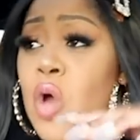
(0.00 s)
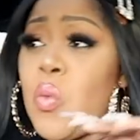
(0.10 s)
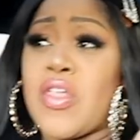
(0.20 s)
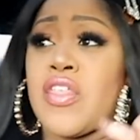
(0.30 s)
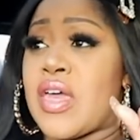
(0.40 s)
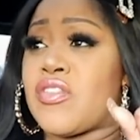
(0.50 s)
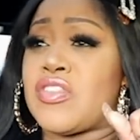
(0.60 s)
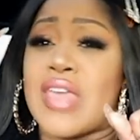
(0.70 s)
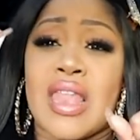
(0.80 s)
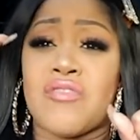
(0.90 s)
whether
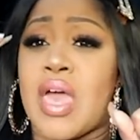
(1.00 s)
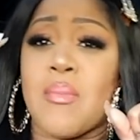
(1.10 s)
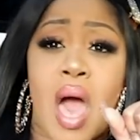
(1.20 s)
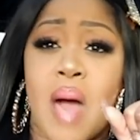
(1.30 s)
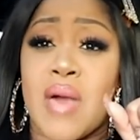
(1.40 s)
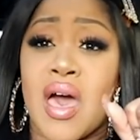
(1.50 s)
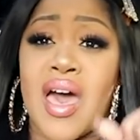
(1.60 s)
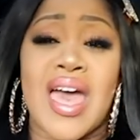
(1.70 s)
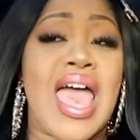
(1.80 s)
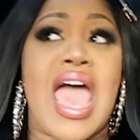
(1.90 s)
they love their
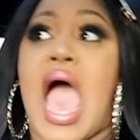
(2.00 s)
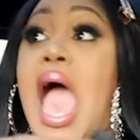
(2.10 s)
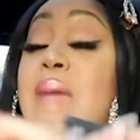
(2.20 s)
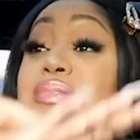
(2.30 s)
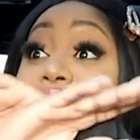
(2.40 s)
mama. I'm